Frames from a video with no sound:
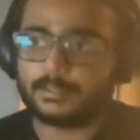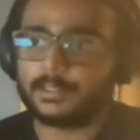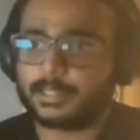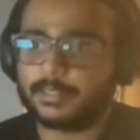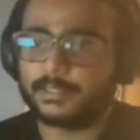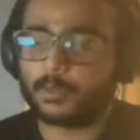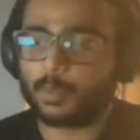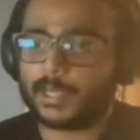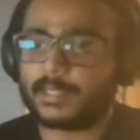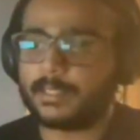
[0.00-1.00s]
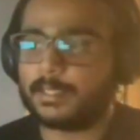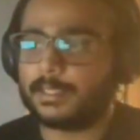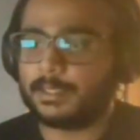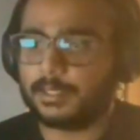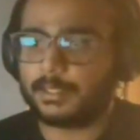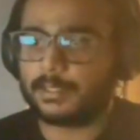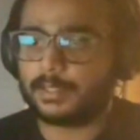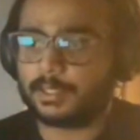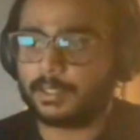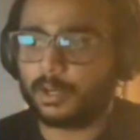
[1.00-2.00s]
The reason why
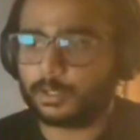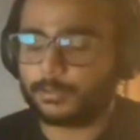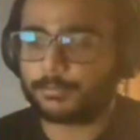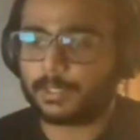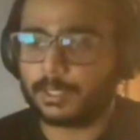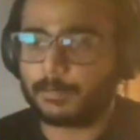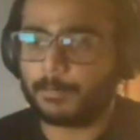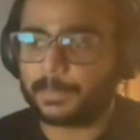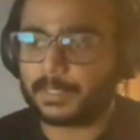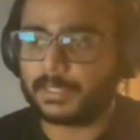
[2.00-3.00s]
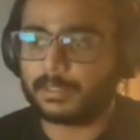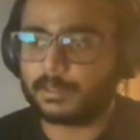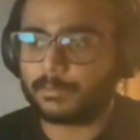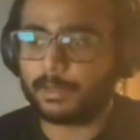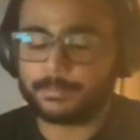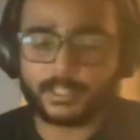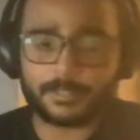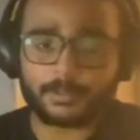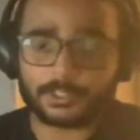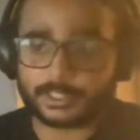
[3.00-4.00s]
a lot of
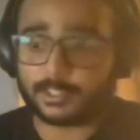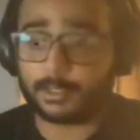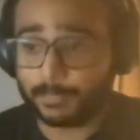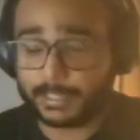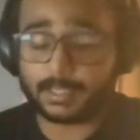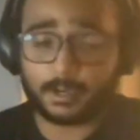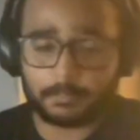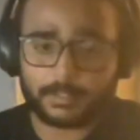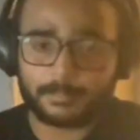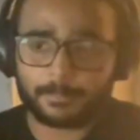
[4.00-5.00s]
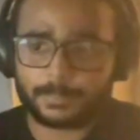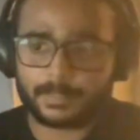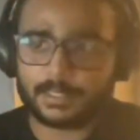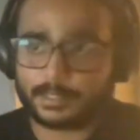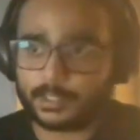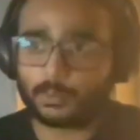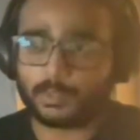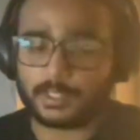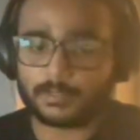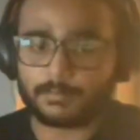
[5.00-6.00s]
Web3 projects are picking up in real
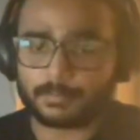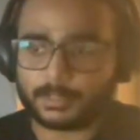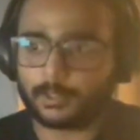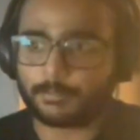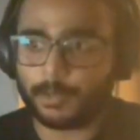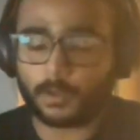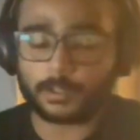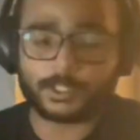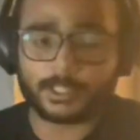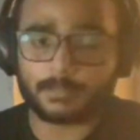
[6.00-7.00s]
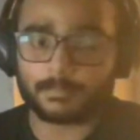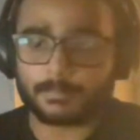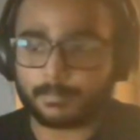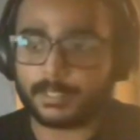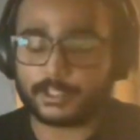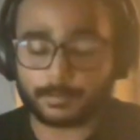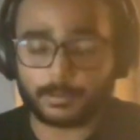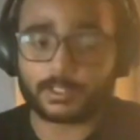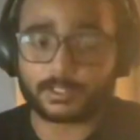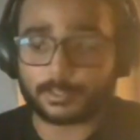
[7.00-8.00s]
world, a lot of blockchain based
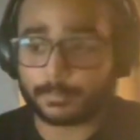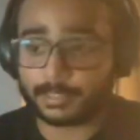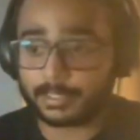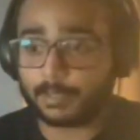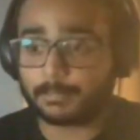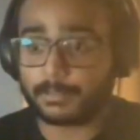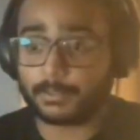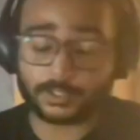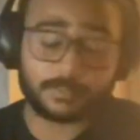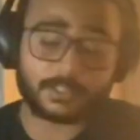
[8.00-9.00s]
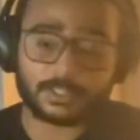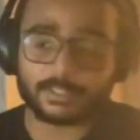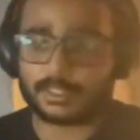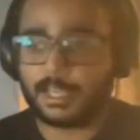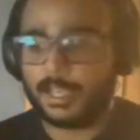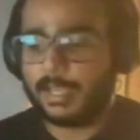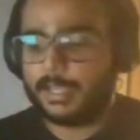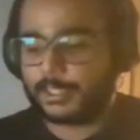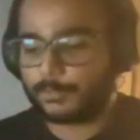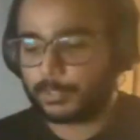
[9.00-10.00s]
products are picking up or services,
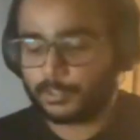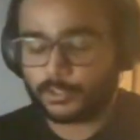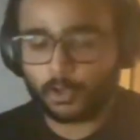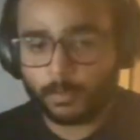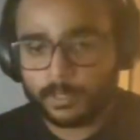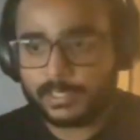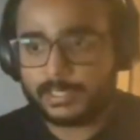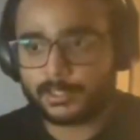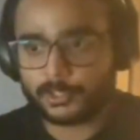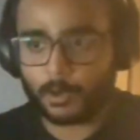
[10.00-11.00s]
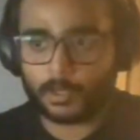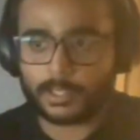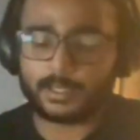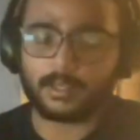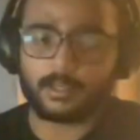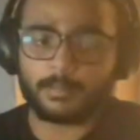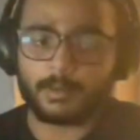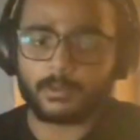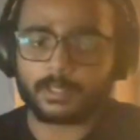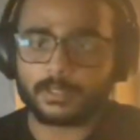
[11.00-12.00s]
is because nobody is talking
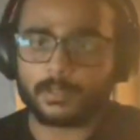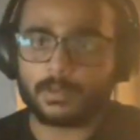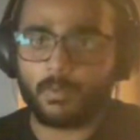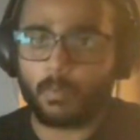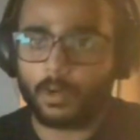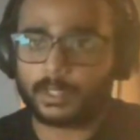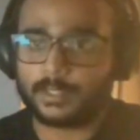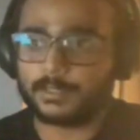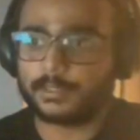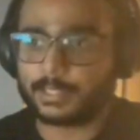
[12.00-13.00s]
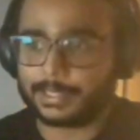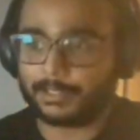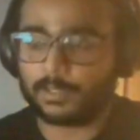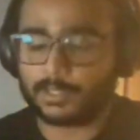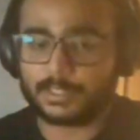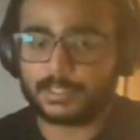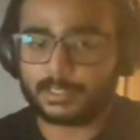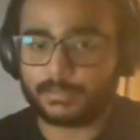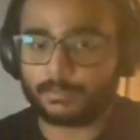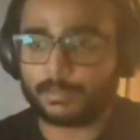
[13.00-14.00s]
about what the
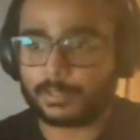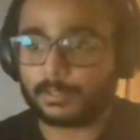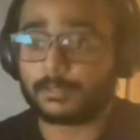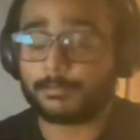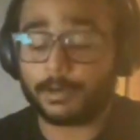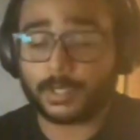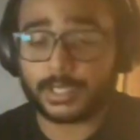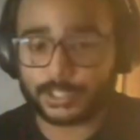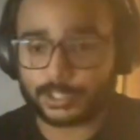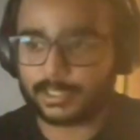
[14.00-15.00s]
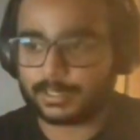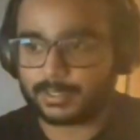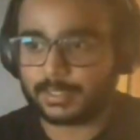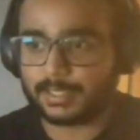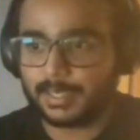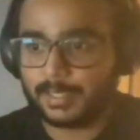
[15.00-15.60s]
technology, the foundation is.